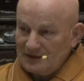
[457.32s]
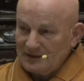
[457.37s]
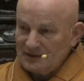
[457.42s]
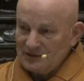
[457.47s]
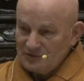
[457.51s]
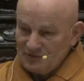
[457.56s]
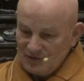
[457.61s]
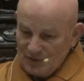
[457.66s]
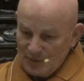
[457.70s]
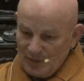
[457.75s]

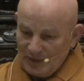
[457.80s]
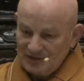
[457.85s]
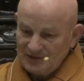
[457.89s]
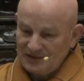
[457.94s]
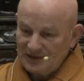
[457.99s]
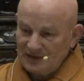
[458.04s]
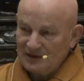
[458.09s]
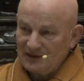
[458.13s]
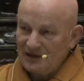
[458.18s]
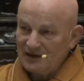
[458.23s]
in
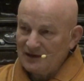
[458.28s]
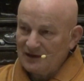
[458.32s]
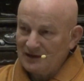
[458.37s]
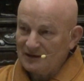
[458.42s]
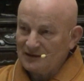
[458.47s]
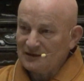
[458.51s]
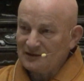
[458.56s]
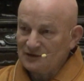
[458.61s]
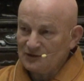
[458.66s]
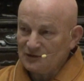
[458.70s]
vipassana,
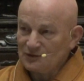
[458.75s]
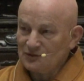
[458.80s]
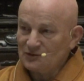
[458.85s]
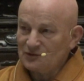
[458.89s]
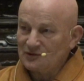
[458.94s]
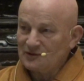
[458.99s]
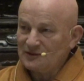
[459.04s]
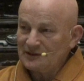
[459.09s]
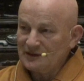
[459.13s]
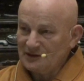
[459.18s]

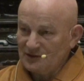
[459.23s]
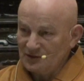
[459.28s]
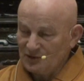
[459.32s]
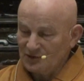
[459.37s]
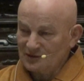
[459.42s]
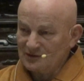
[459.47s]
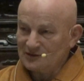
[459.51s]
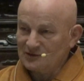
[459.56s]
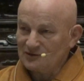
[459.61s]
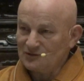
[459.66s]
you, in
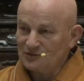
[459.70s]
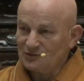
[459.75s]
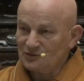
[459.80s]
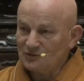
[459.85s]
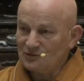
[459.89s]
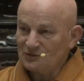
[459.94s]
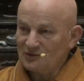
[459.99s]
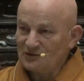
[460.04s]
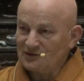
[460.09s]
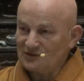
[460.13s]
order
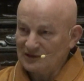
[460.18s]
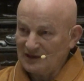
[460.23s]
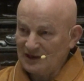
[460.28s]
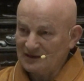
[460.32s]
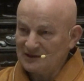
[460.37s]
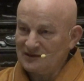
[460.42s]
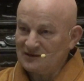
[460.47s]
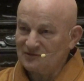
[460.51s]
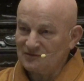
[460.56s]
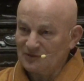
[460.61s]
to
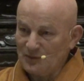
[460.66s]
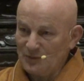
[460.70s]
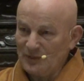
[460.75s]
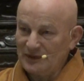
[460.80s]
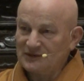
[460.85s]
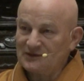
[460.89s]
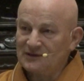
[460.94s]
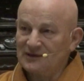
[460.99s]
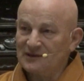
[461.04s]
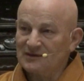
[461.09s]
study
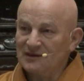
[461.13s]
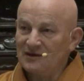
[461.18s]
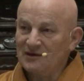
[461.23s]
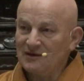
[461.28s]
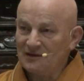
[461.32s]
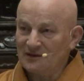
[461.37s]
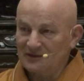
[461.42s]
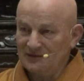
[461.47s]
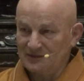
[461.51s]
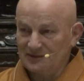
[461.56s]
vipassana,
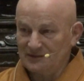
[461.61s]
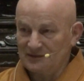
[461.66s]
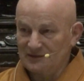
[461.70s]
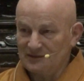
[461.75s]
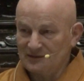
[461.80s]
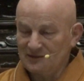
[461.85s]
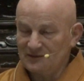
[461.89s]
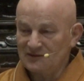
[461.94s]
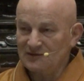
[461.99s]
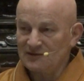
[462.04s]

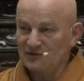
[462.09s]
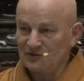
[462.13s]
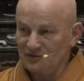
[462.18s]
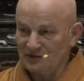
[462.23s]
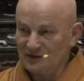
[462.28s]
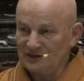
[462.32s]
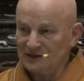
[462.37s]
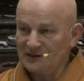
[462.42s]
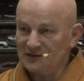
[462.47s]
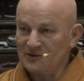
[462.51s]
this is
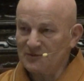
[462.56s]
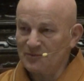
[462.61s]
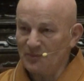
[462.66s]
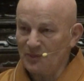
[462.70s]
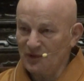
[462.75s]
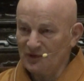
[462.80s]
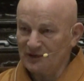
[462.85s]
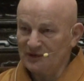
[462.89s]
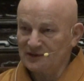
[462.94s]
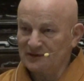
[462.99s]
very
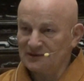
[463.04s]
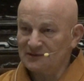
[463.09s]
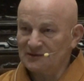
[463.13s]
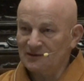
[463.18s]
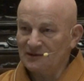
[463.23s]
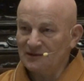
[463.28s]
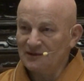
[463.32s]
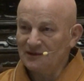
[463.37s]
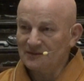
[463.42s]
important.